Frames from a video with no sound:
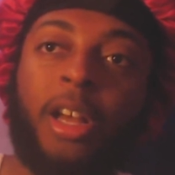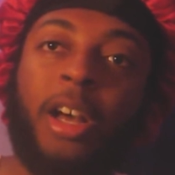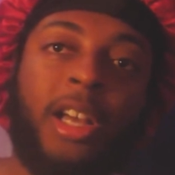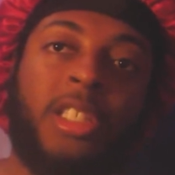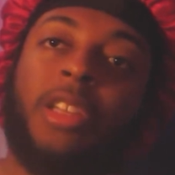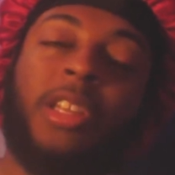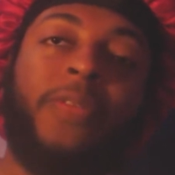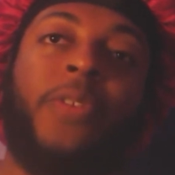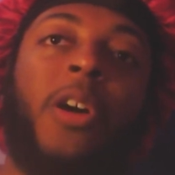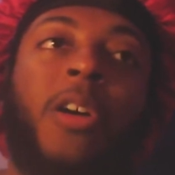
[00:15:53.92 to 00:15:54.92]

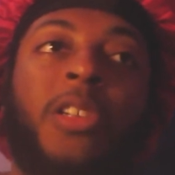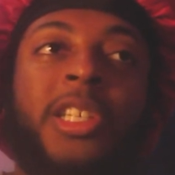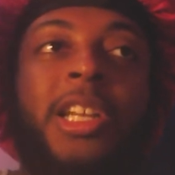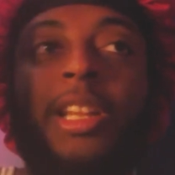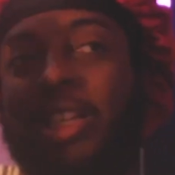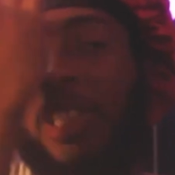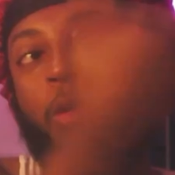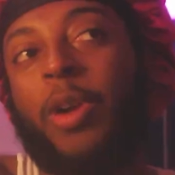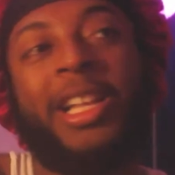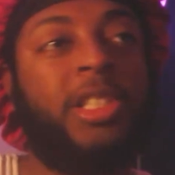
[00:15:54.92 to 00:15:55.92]
Something falls in and like
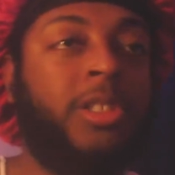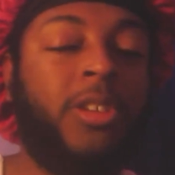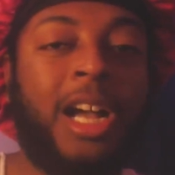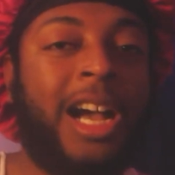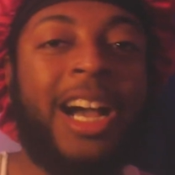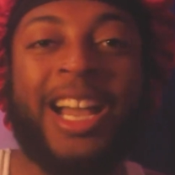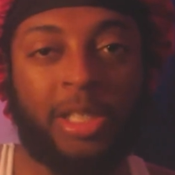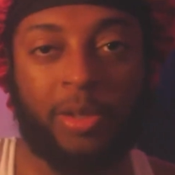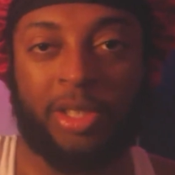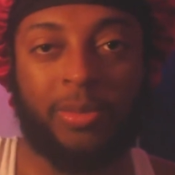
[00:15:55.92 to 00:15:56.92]
scratches her
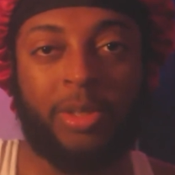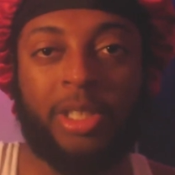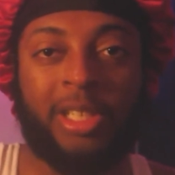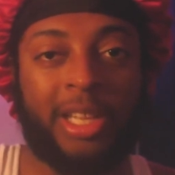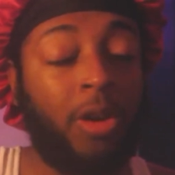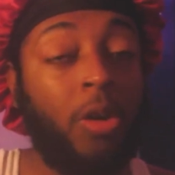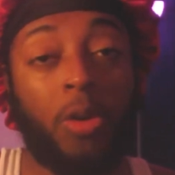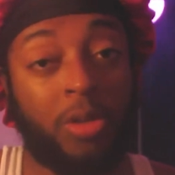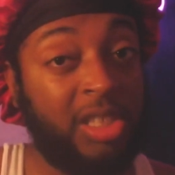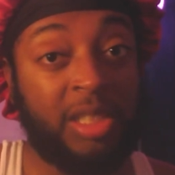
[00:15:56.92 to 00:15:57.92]
eyes or some shit. Like,
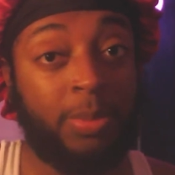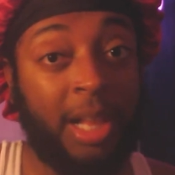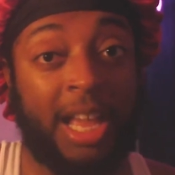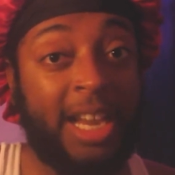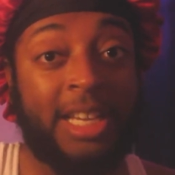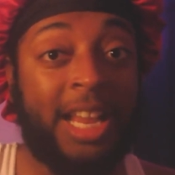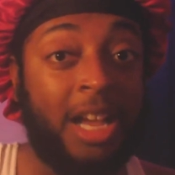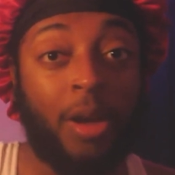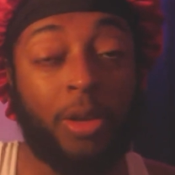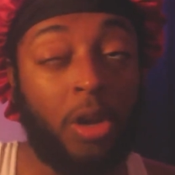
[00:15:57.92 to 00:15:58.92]
oh, she's blind
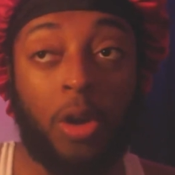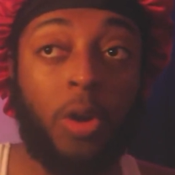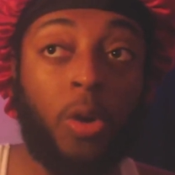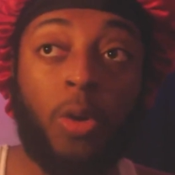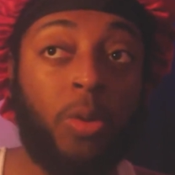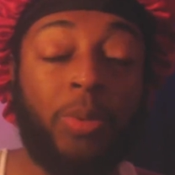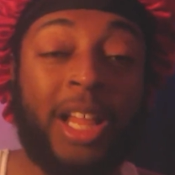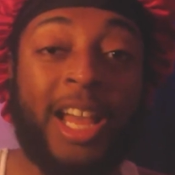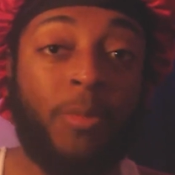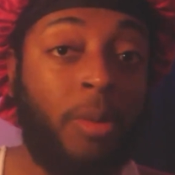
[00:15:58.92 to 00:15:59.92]
now. Yo,
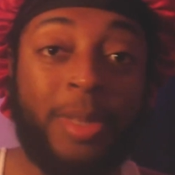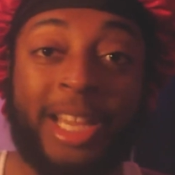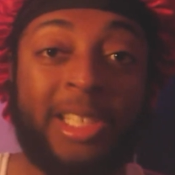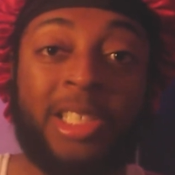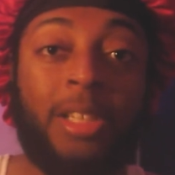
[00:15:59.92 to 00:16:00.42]
blind woman that can see the